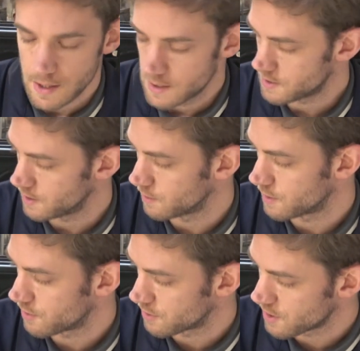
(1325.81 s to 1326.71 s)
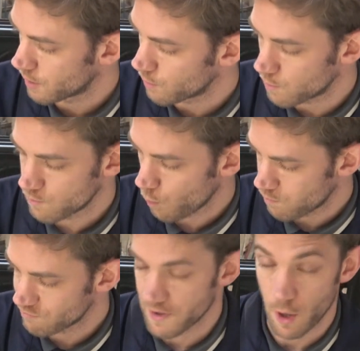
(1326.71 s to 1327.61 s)
So there's no
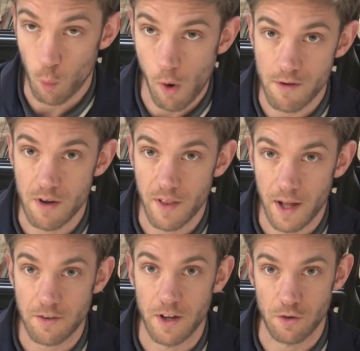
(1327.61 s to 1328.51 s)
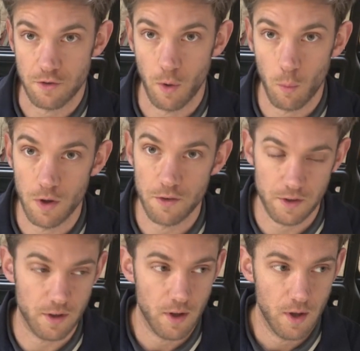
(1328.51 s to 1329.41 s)
real worry of that. I just don't want
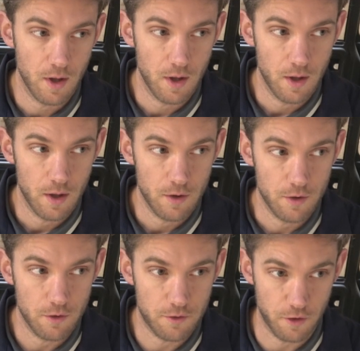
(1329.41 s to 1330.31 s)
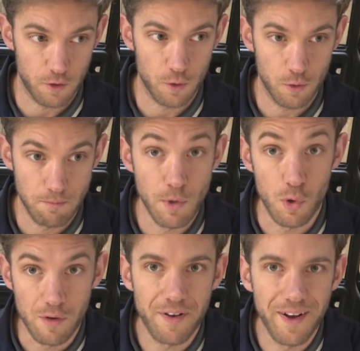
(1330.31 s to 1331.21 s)
it to
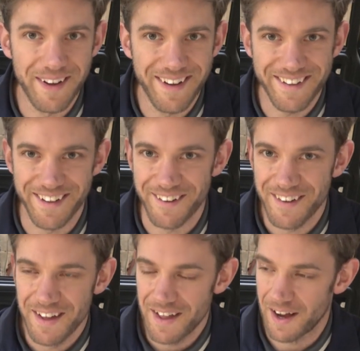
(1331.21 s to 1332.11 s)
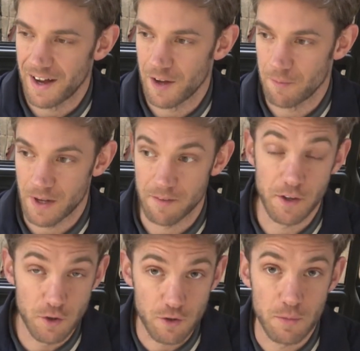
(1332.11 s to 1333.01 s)
move. And if
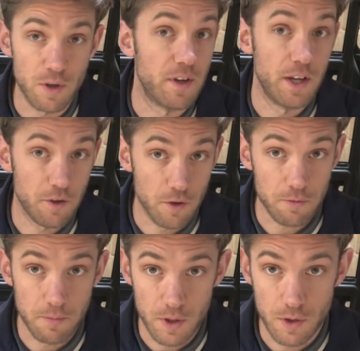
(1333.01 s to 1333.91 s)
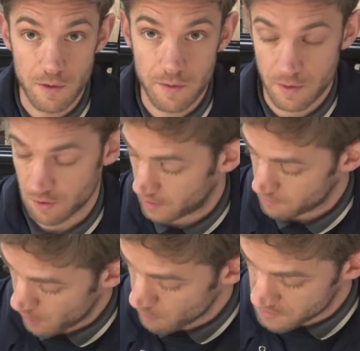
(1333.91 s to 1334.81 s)
it does move, it does move, because at the
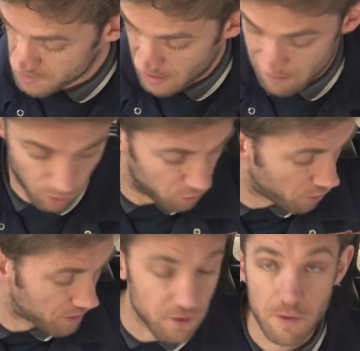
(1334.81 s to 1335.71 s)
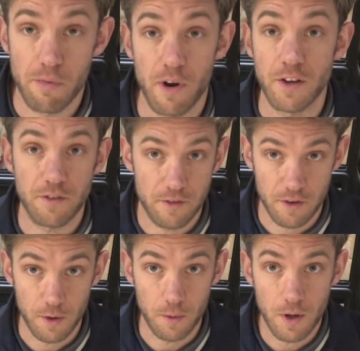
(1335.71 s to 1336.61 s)
moment I've got nothing to brace
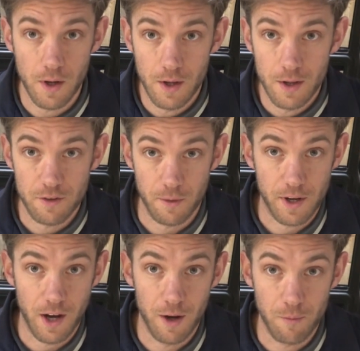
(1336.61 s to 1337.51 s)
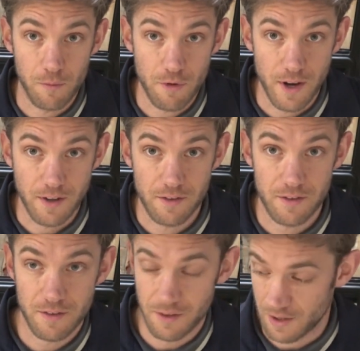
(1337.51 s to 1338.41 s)
to, so I can't
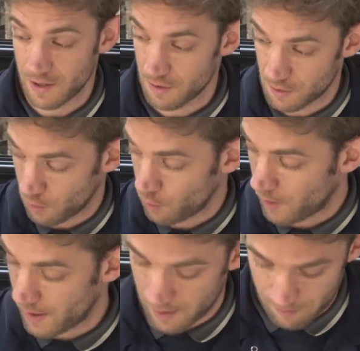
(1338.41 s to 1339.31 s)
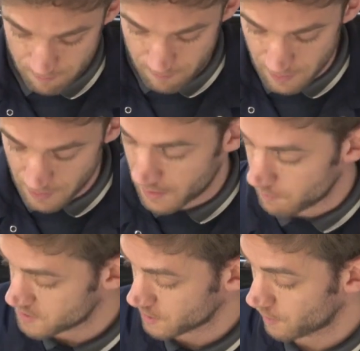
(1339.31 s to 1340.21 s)
brace the doorway in any
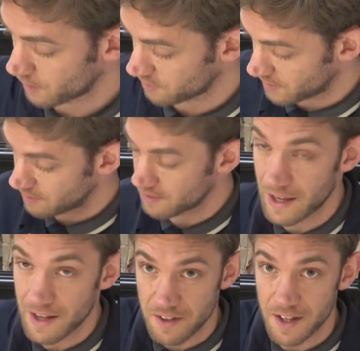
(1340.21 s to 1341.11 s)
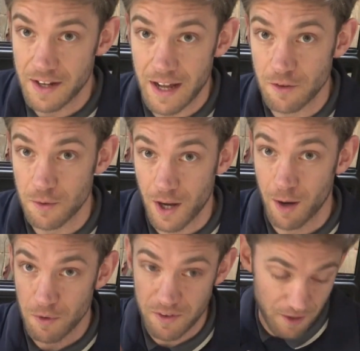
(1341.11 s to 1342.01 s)
particular way, because I need to get in and out, so I can't
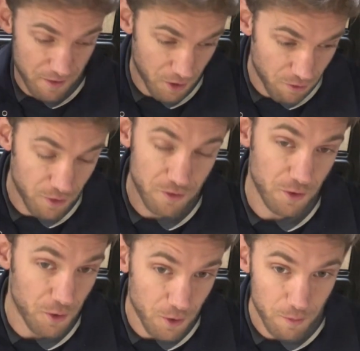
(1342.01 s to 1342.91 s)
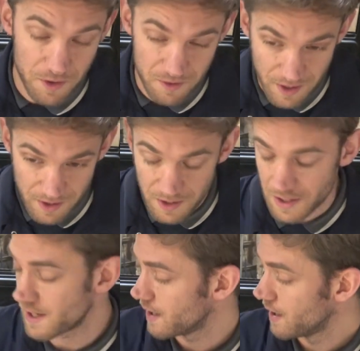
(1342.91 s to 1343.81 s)
put anything across the door particularly.